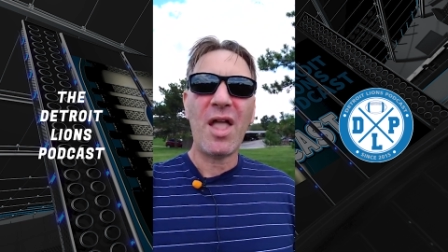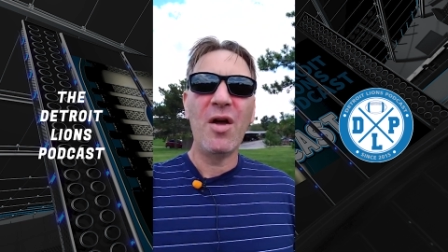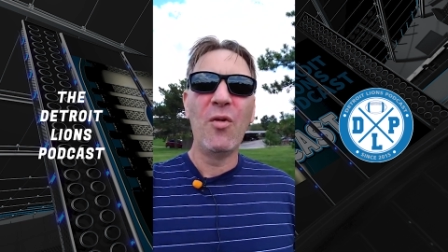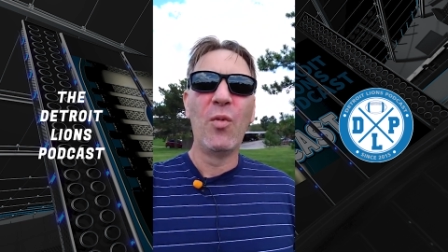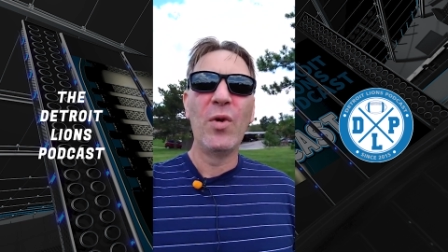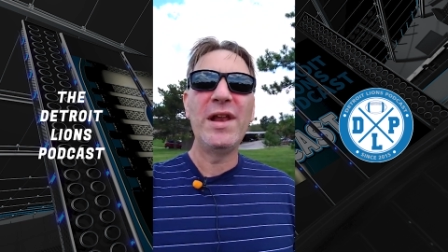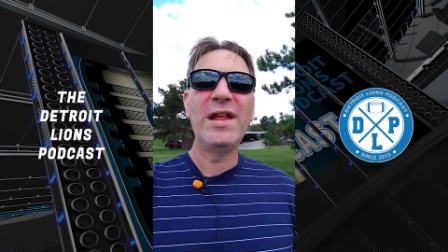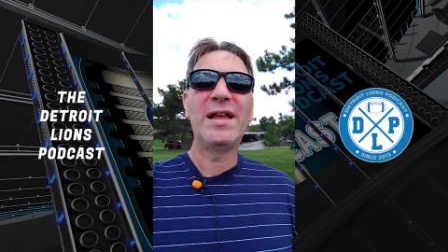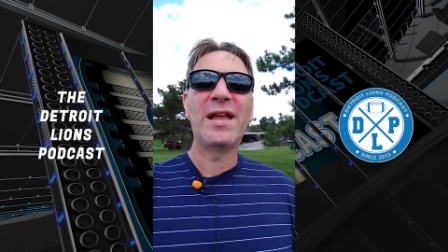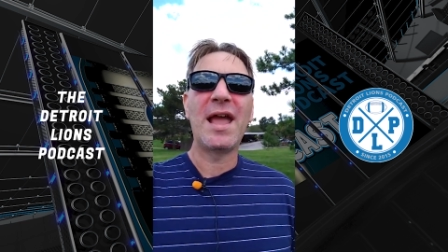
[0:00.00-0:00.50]

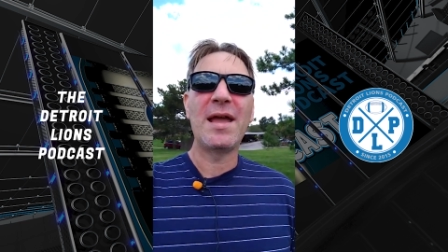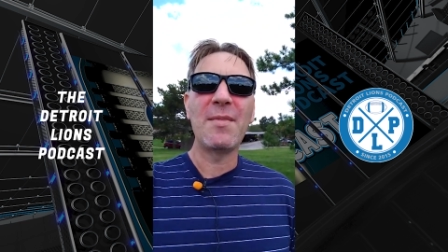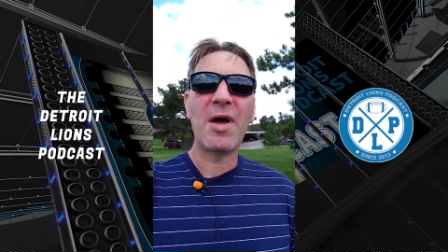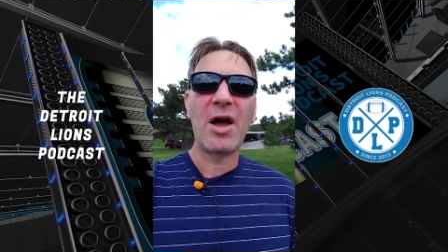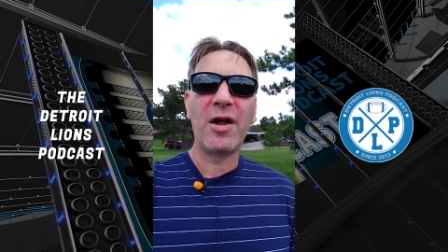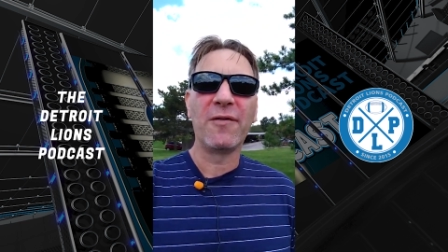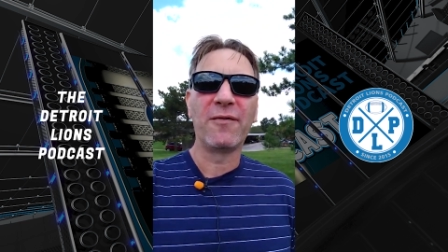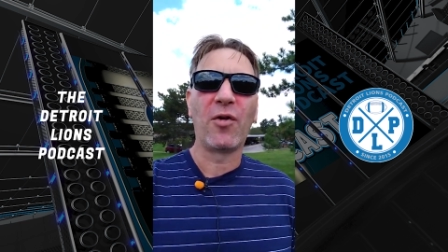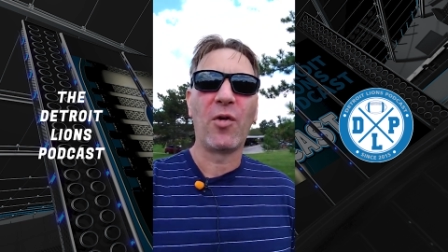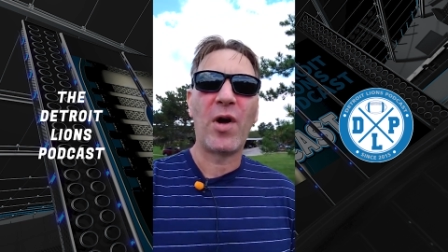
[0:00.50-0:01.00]
when he came
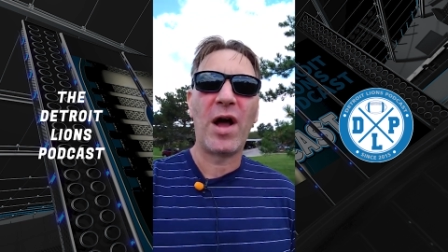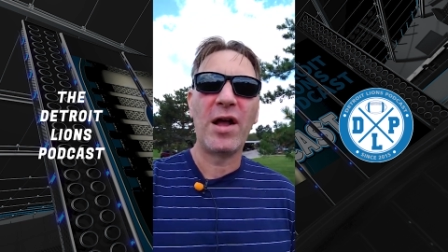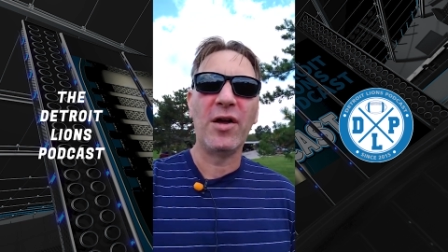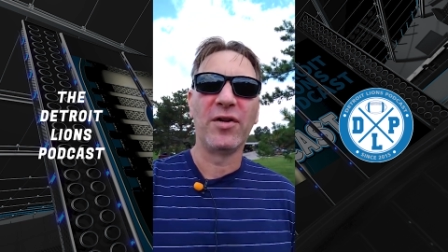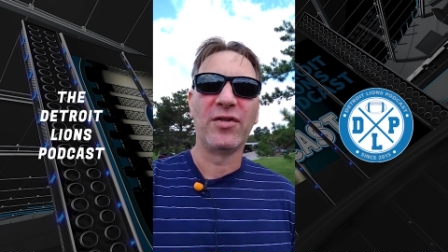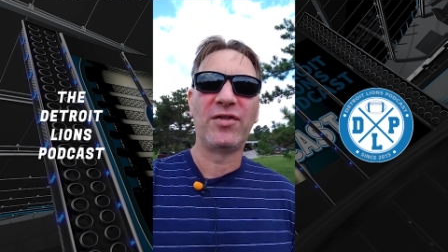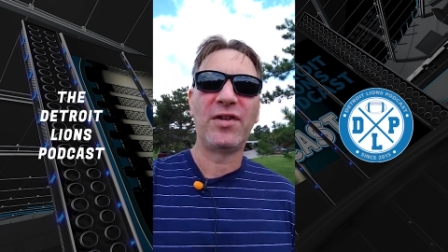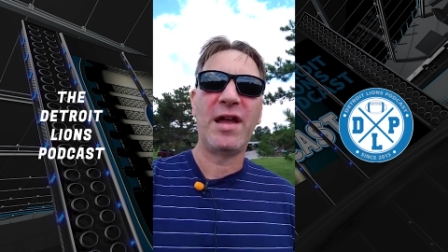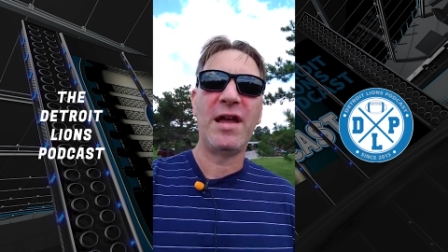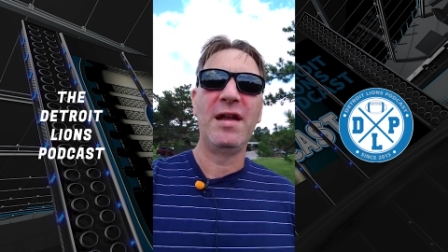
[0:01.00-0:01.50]
out of
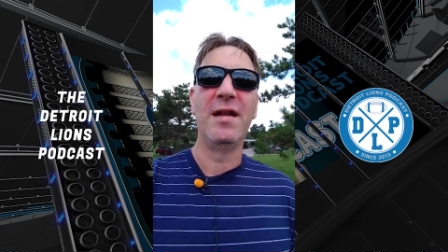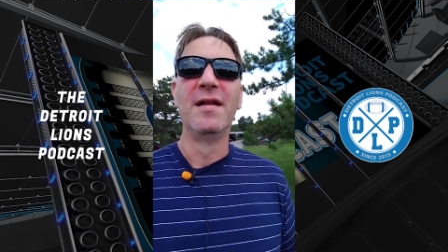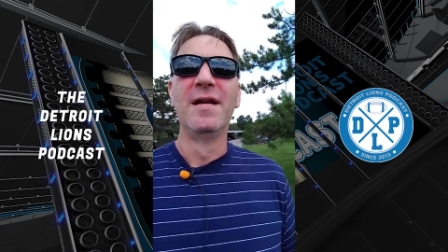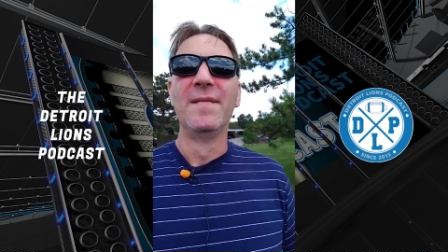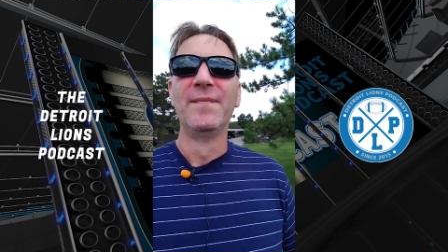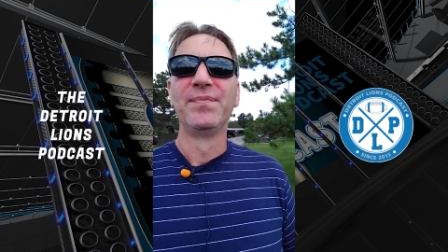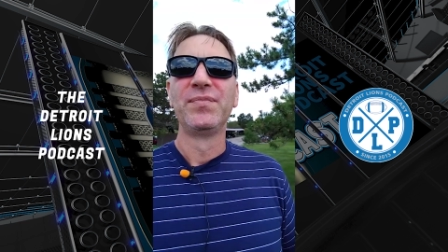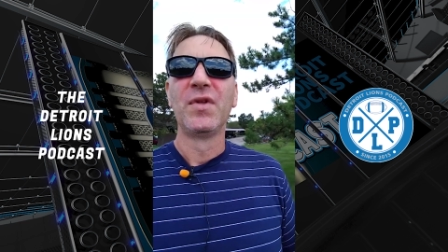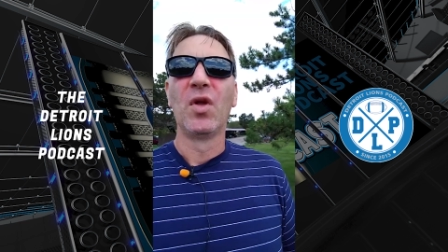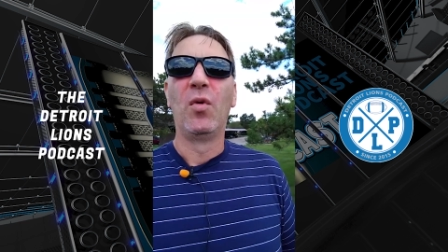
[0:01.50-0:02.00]
Ohio State,
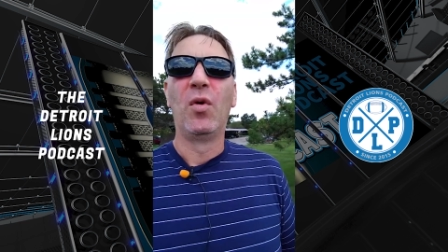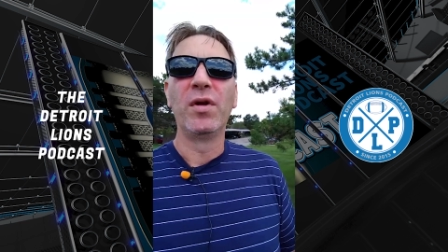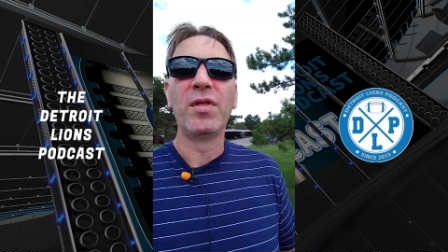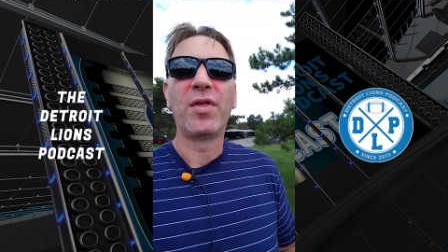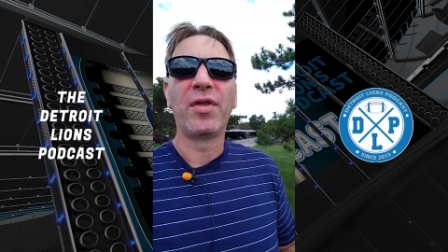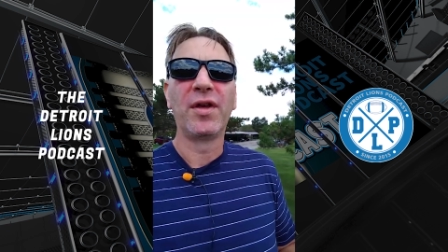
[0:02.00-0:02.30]
one of